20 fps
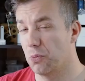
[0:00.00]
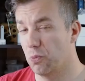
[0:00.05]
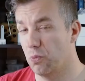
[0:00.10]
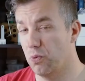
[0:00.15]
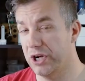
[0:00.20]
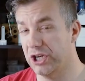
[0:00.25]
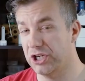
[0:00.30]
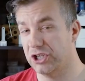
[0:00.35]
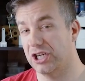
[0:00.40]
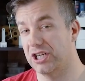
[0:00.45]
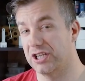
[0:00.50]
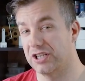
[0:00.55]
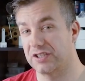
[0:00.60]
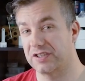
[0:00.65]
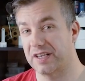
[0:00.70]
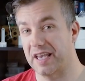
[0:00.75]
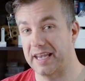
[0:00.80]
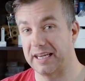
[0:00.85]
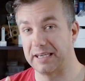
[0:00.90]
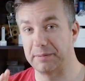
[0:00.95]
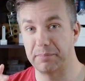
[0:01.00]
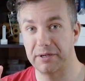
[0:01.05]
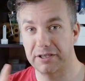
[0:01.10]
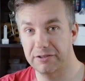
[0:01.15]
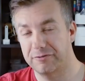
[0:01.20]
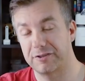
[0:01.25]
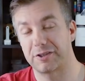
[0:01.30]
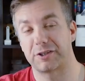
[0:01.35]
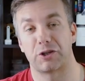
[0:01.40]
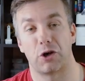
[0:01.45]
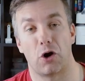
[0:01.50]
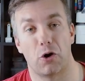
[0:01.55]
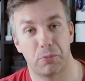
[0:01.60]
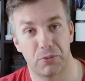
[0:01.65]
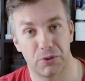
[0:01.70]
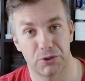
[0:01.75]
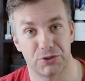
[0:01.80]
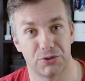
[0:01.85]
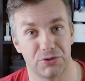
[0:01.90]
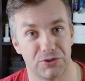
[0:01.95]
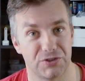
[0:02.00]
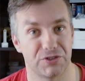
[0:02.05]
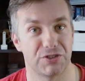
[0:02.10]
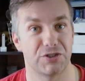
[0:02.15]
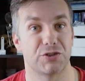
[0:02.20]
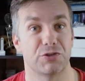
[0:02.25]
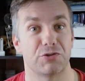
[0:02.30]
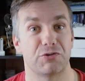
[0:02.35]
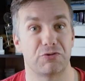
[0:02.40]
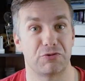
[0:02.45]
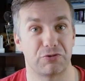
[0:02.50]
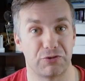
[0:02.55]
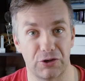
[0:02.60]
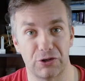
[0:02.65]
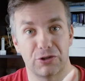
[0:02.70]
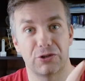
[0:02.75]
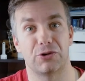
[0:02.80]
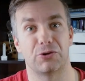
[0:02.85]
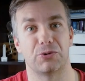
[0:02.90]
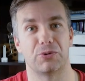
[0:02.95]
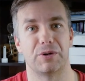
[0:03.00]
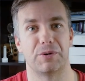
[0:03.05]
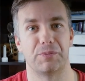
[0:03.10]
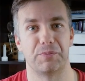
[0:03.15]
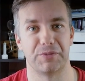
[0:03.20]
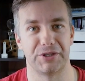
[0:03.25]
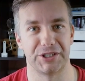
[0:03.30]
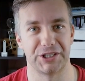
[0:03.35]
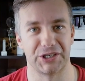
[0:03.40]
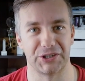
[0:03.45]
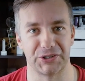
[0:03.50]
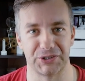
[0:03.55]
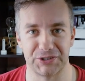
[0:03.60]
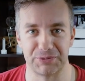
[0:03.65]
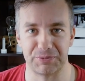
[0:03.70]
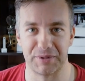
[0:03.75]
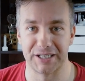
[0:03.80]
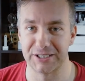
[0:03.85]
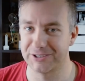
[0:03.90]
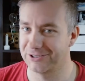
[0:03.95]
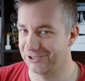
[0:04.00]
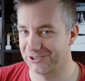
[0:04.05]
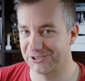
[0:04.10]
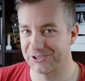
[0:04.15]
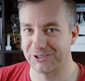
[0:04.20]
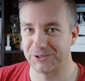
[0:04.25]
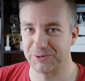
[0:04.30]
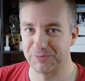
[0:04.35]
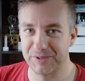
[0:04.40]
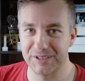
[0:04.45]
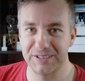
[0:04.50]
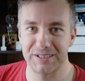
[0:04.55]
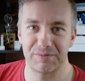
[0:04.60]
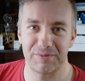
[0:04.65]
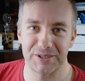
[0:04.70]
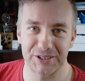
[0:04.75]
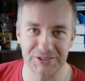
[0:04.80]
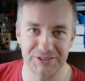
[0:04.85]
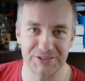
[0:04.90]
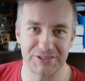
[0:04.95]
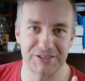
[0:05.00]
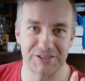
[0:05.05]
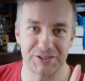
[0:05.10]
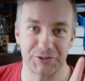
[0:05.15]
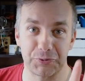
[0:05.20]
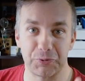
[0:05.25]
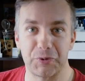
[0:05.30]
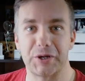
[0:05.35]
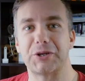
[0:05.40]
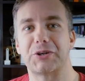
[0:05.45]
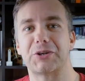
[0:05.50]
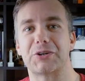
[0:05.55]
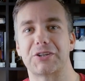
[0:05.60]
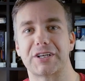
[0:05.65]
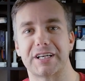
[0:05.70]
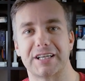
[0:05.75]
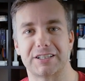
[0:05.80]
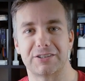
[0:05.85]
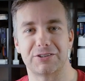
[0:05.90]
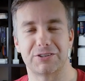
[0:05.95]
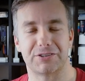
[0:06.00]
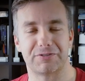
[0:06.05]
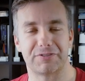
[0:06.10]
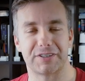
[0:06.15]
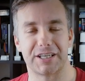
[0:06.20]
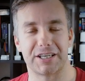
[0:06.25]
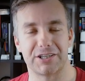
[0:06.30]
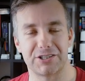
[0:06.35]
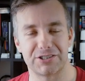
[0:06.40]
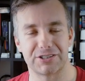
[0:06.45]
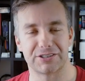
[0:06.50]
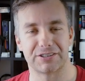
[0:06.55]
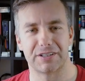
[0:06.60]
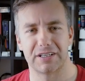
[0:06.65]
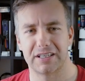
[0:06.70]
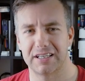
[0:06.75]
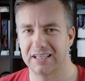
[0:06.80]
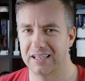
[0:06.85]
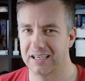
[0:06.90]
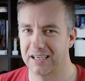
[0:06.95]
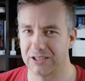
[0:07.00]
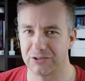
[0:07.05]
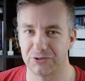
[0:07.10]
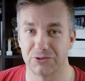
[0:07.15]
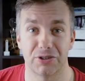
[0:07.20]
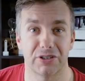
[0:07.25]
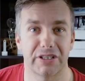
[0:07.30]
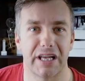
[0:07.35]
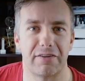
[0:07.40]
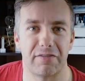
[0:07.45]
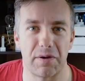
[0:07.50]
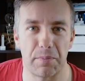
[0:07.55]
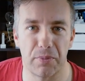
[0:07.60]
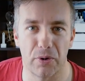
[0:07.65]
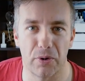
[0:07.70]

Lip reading: which is a perfect opportunity to follow me on my social media, because this is where you're gonna get notification. I do not have a